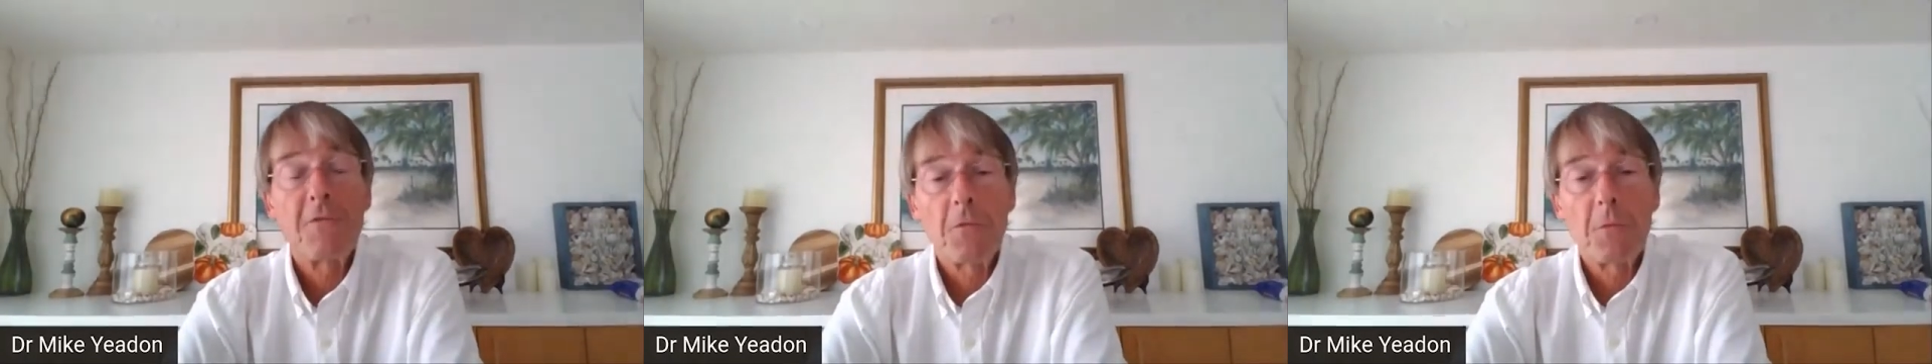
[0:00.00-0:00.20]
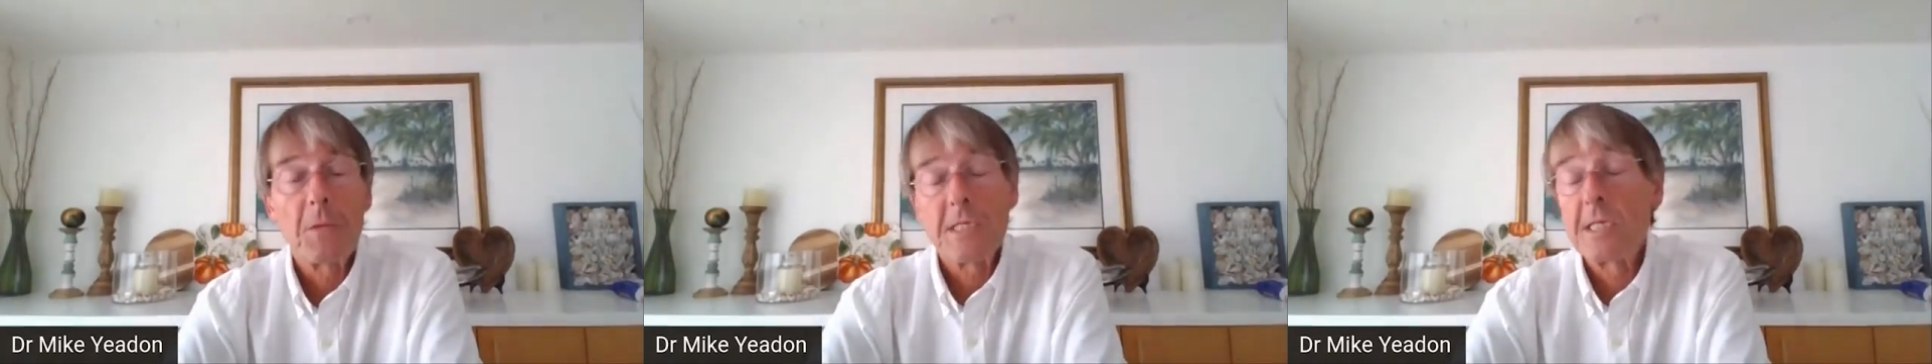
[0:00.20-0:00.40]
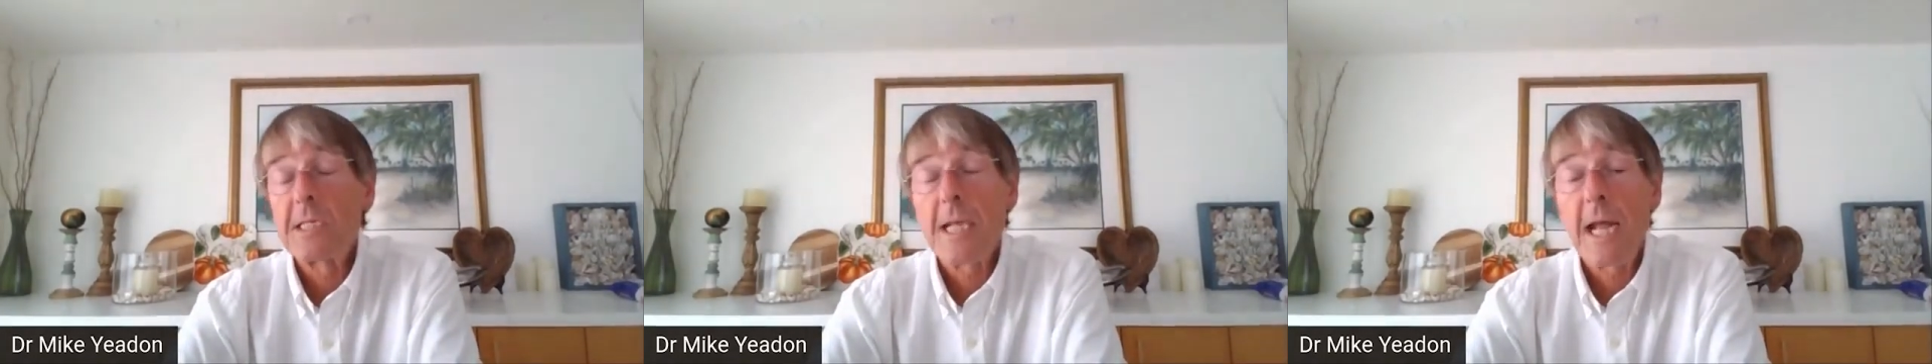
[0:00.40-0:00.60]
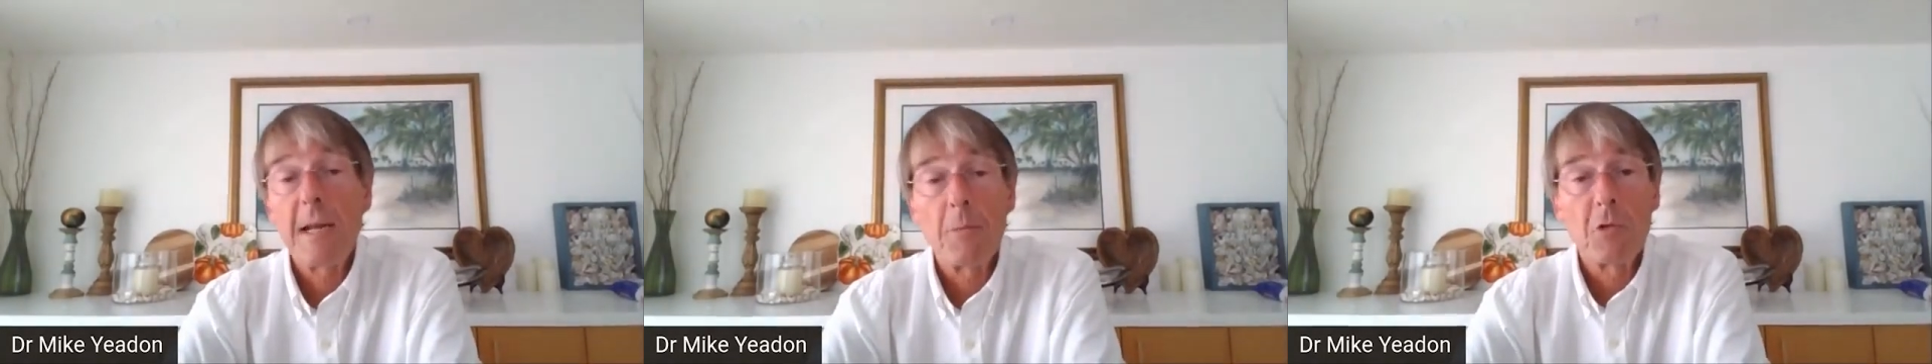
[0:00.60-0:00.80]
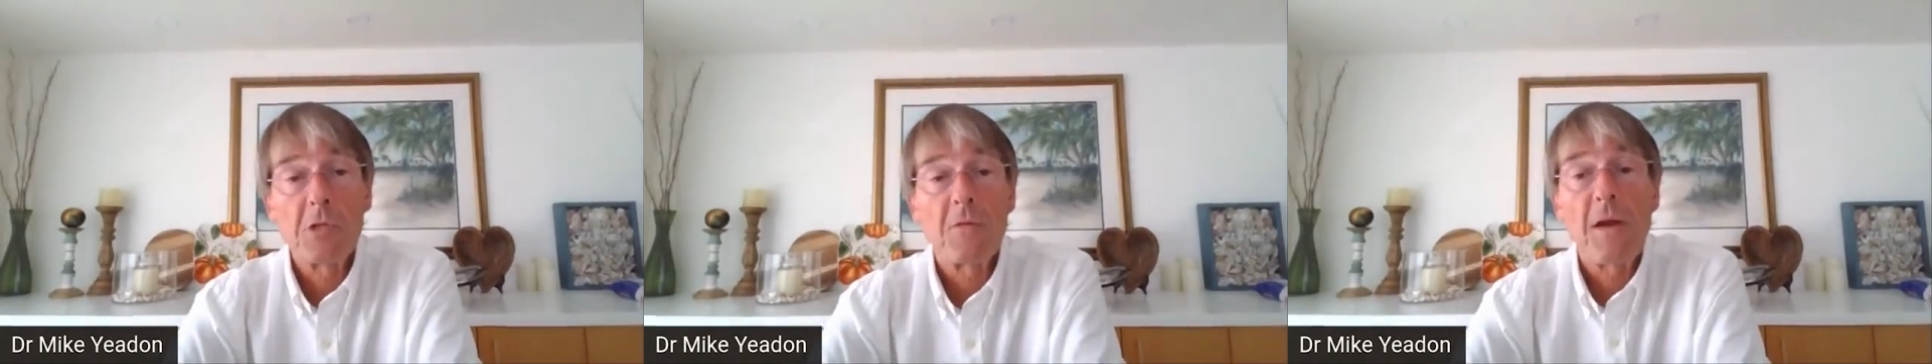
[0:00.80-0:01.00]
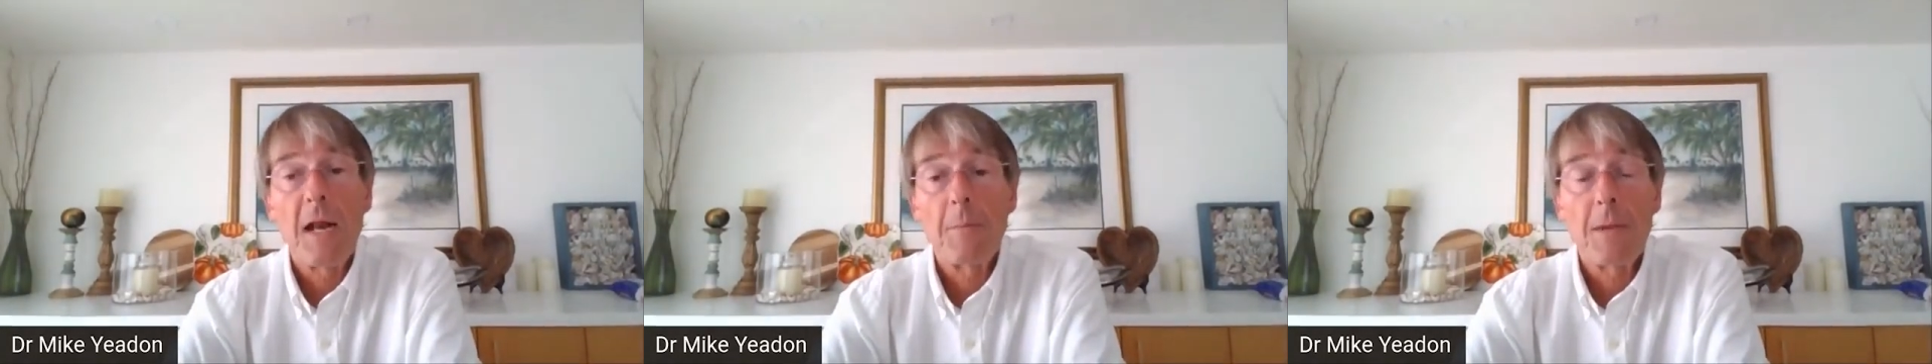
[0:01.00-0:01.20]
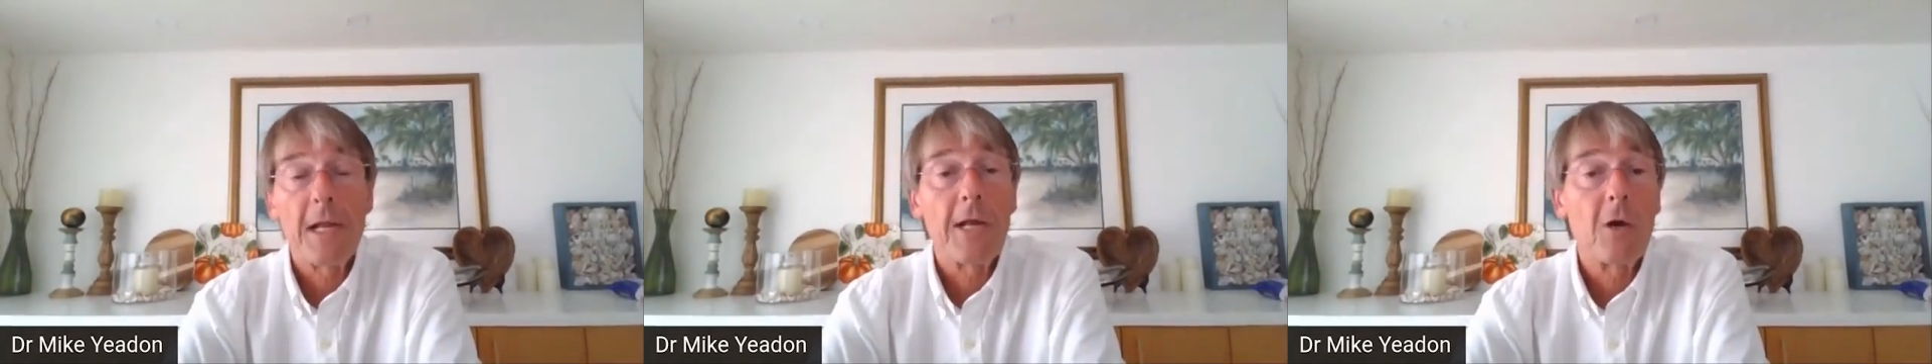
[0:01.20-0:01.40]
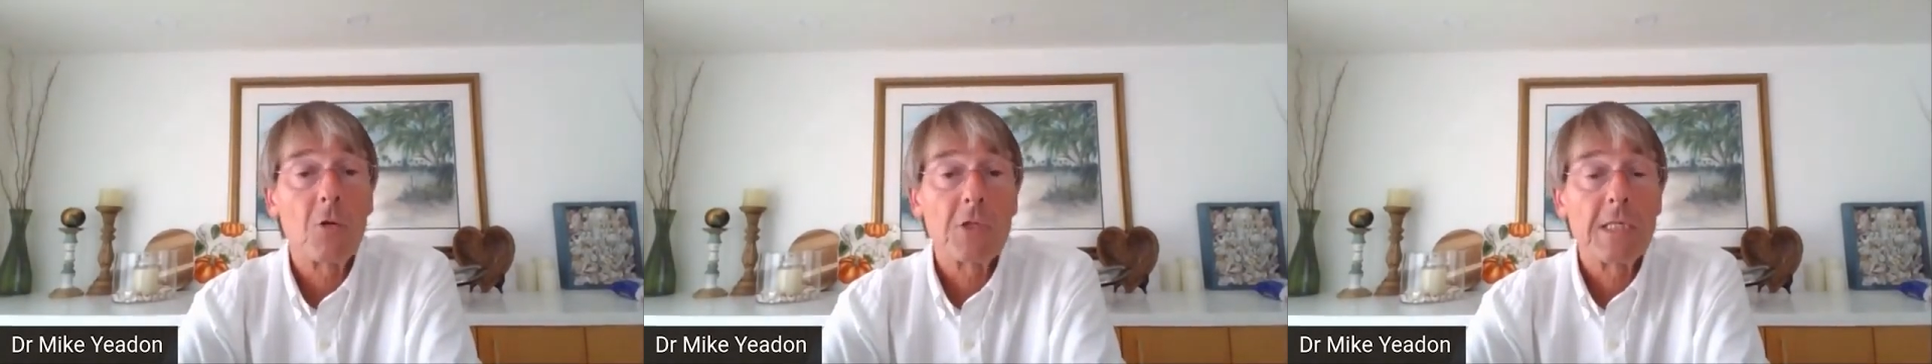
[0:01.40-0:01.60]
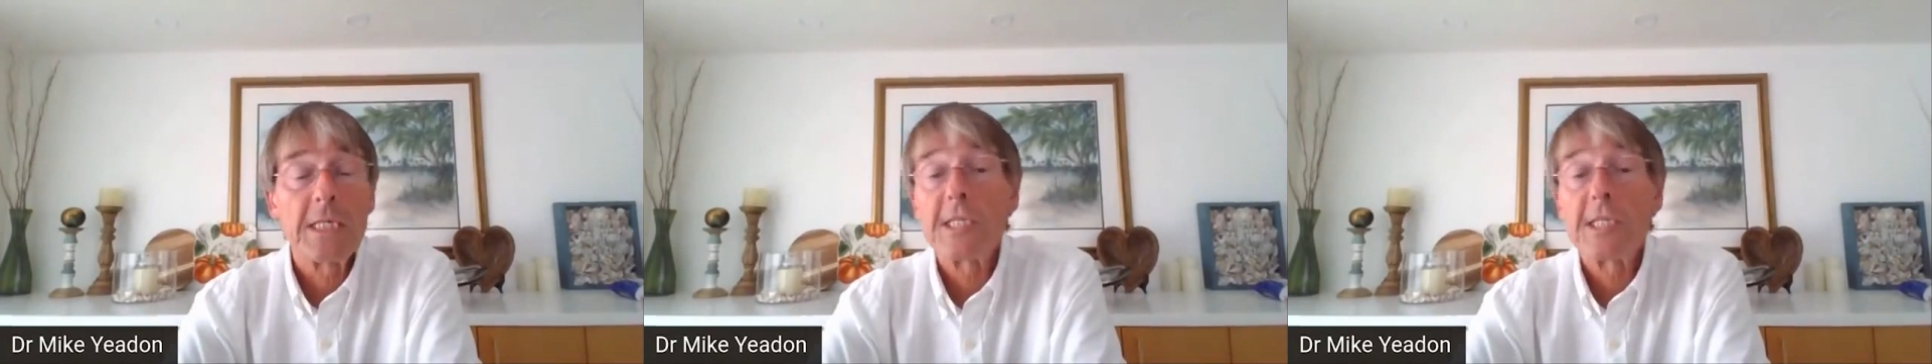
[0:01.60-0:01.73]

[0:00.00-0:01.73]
from the Sustainable Development Goals,